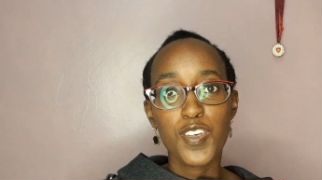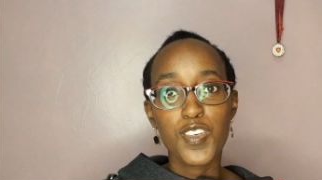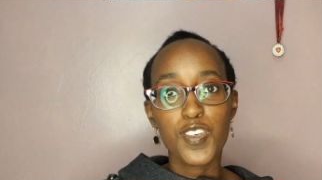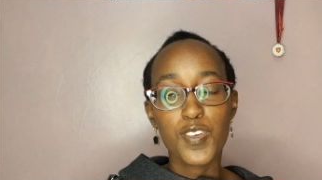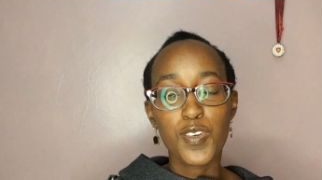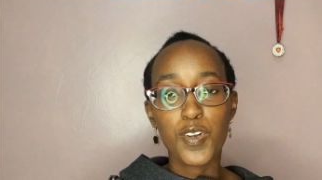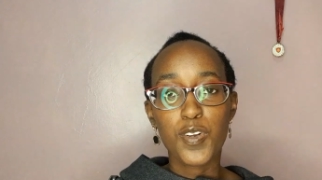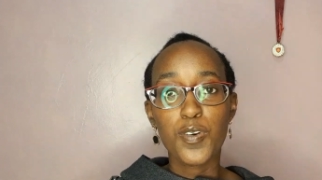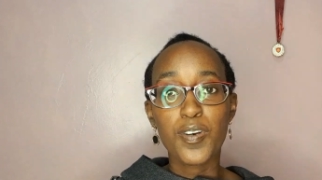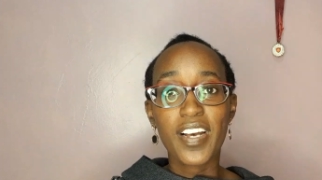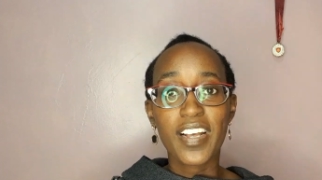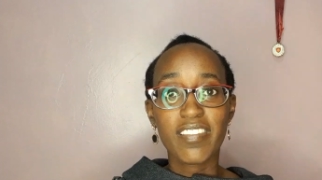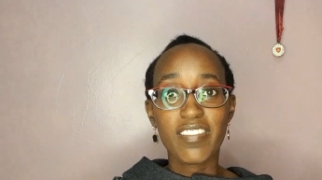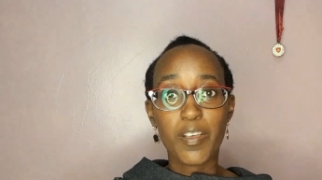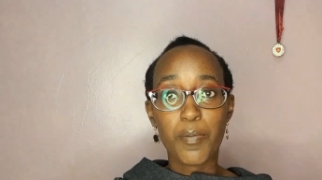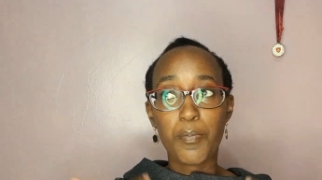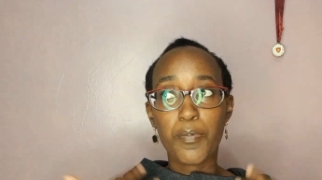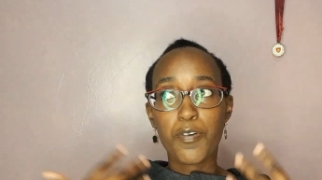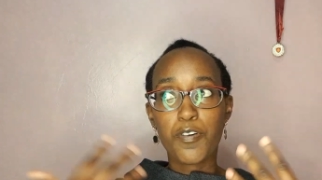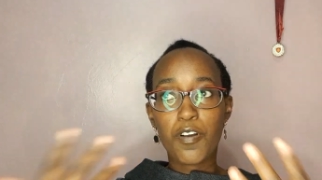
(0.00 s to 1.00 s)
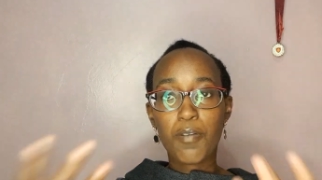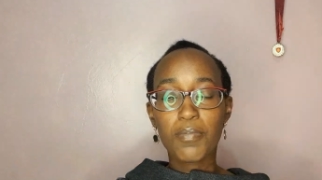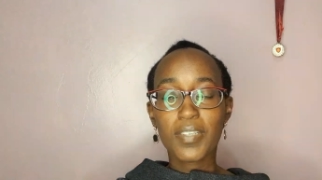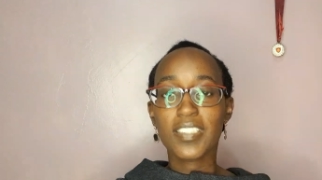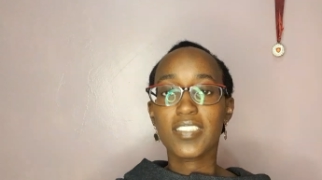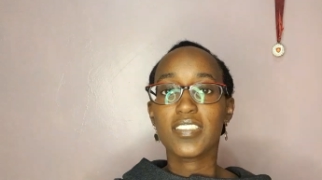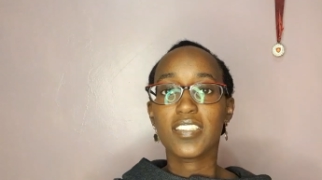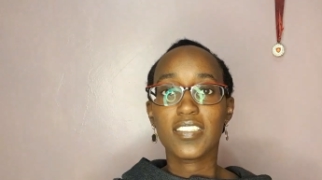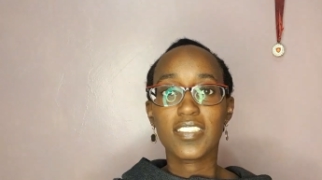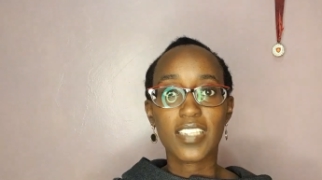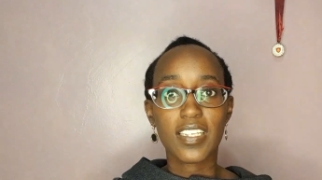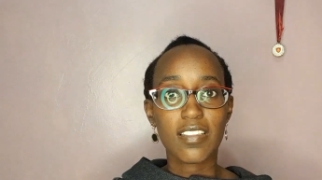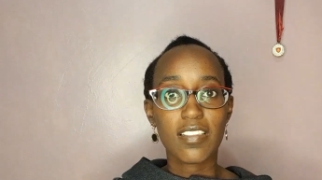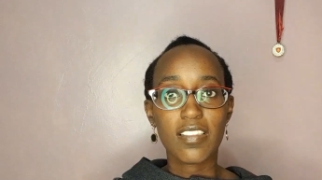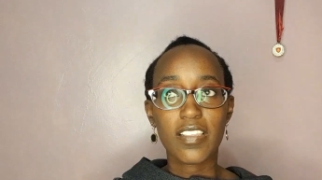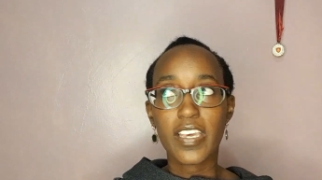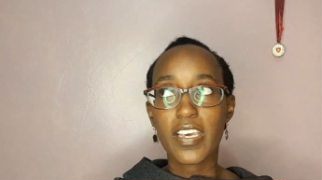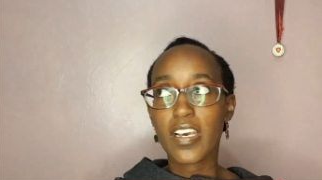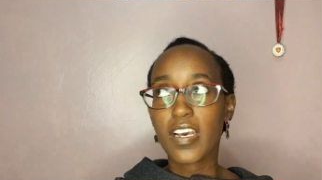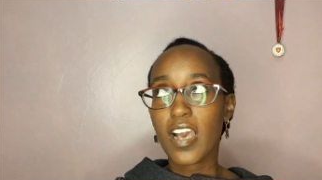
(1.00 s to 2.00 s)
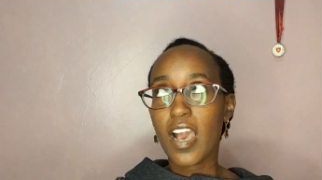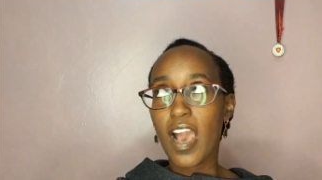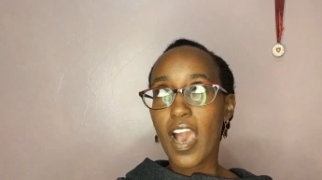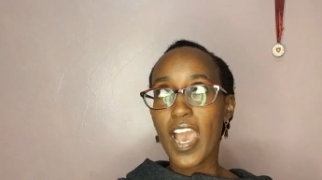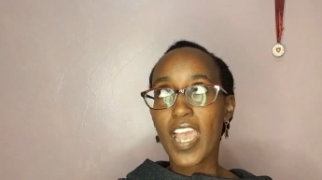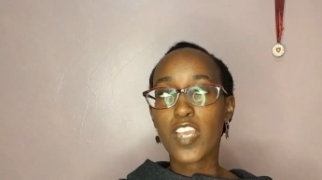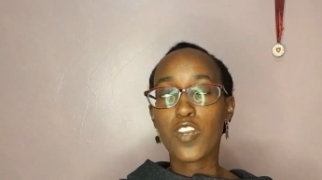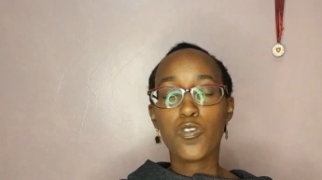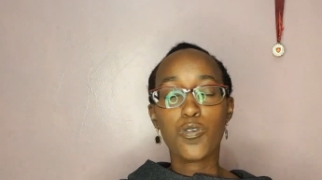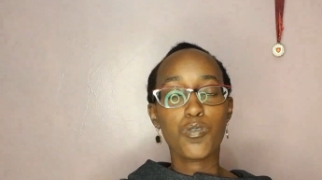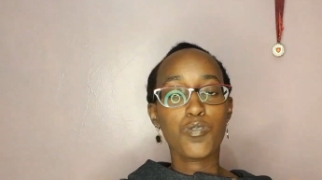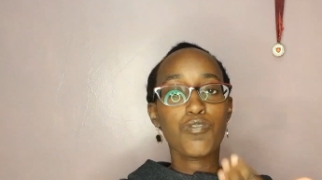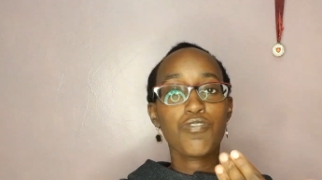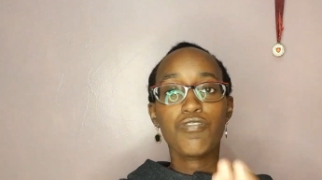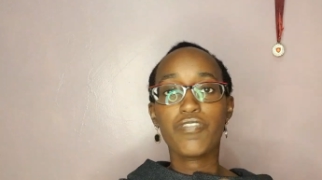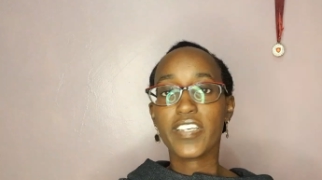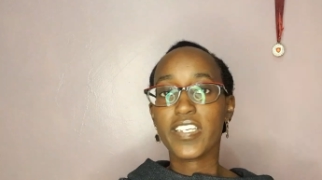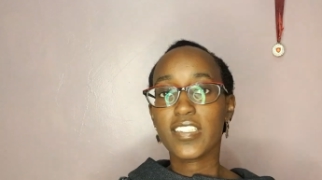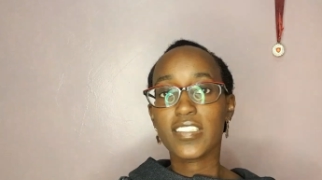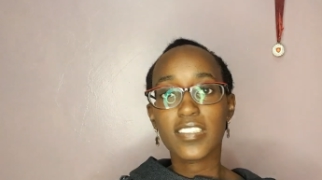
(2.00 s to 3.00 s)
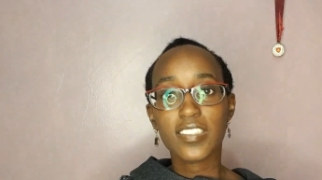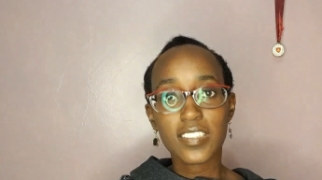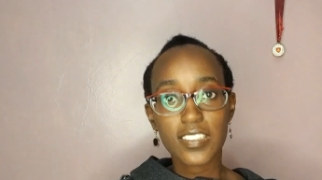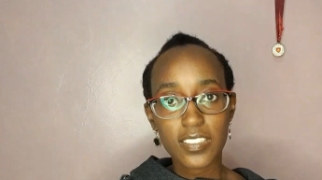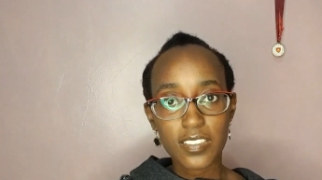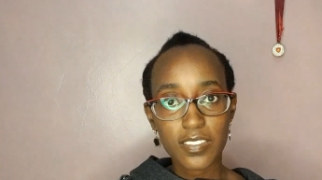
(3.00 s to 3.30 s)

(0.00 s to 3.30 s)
you look at the promises and think, I don't fit.